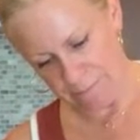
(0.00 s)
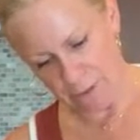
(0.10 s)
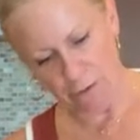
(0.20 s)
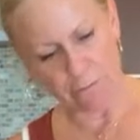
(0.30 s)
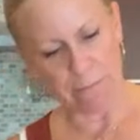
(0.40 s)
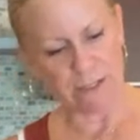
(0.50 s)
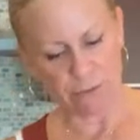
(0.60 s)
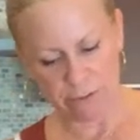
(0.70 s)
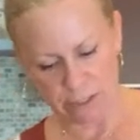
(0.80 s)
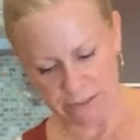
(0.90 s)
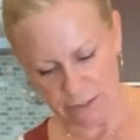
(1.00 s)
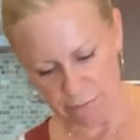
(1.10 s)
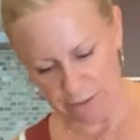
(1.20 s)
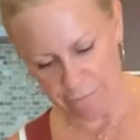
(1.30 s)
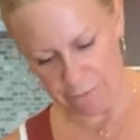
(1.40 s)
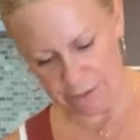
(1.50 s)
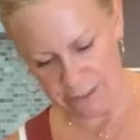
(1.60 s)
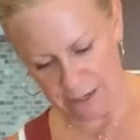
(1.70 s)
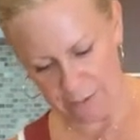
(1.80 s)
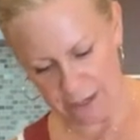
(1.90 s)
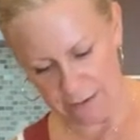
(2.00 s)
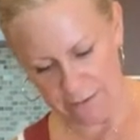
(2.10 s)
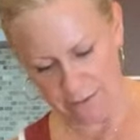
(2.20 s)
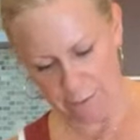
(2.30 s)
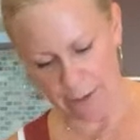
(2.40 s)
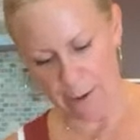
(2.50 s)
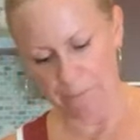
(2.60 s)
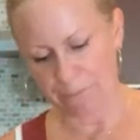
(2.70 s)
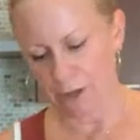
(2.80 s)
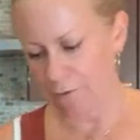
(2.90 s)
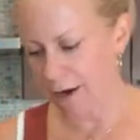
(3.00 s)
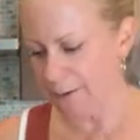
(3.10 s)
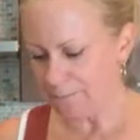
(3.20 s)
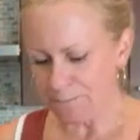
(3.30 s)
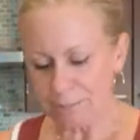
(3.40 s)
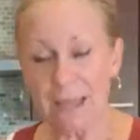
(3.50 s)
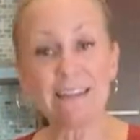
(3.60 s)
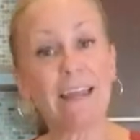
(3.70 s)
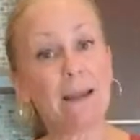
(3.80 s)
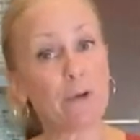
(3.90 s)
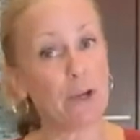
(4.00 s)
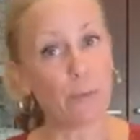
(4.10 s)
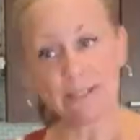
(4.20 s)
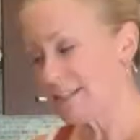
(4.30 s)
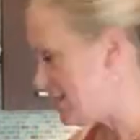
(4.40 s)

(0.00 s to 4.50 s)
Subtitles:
Oh, my soy sauce is really full. It's not coming out. There we go. All right. And then I'm going to whisk it